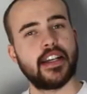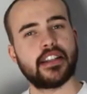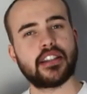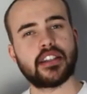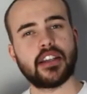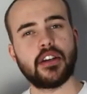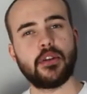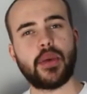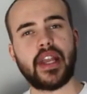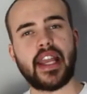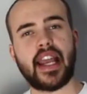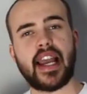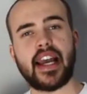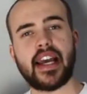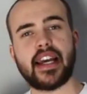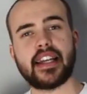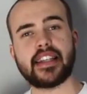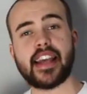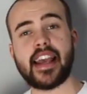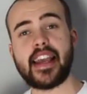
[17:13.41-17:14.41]
So we
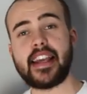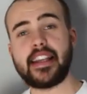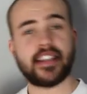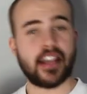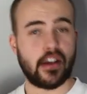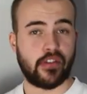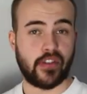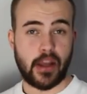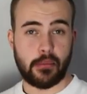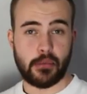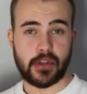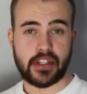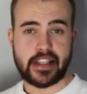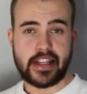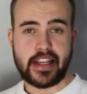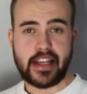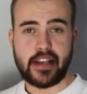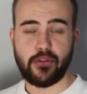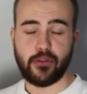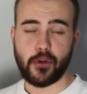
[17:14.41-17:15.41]
had a Def Leppard
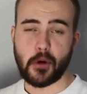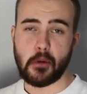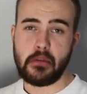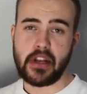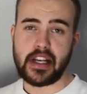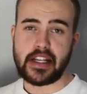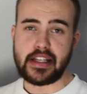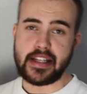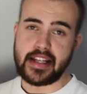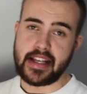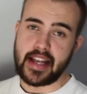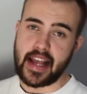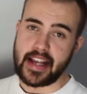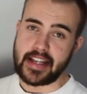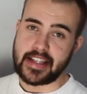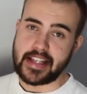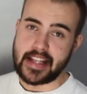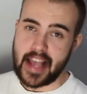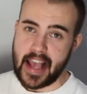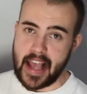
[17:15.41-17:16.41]
tee from
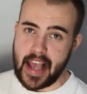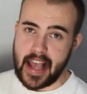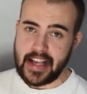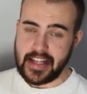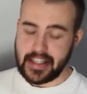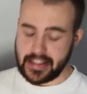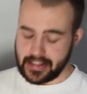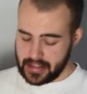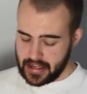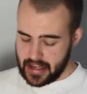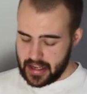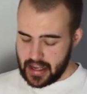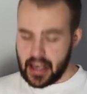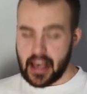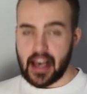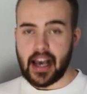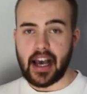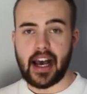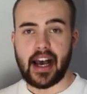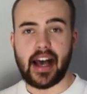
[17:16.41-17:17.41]
1988,
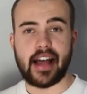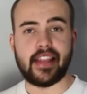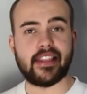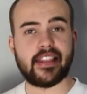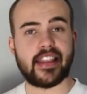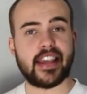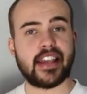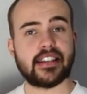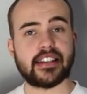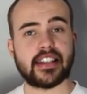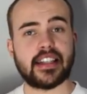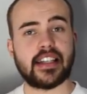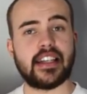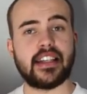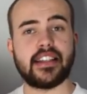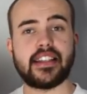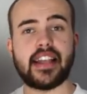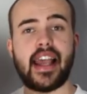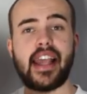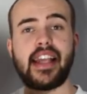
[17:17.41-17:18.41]
uh, and this
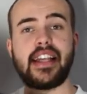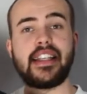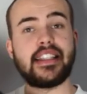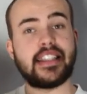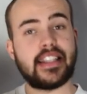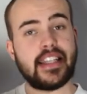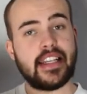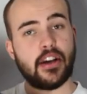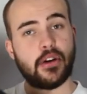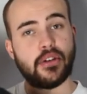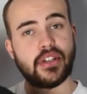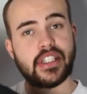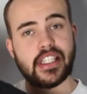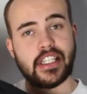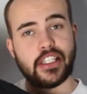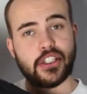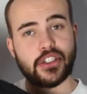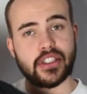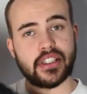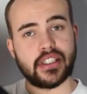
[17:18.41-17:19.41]
is a Dio
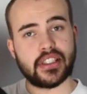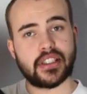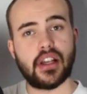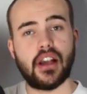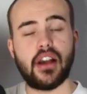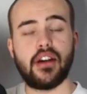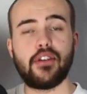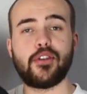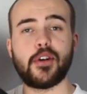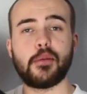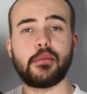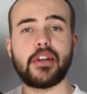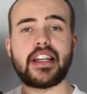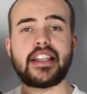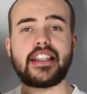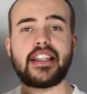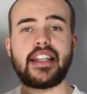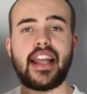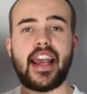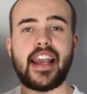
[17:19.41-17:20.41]
t-shirt from
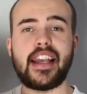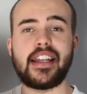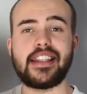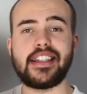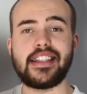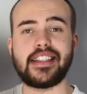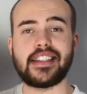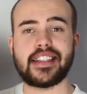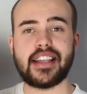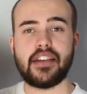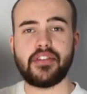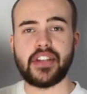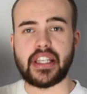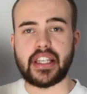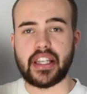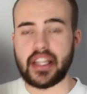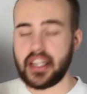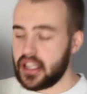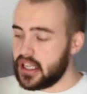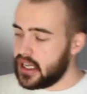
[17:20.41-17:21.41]

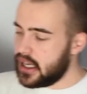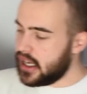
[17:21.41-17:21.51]
1987.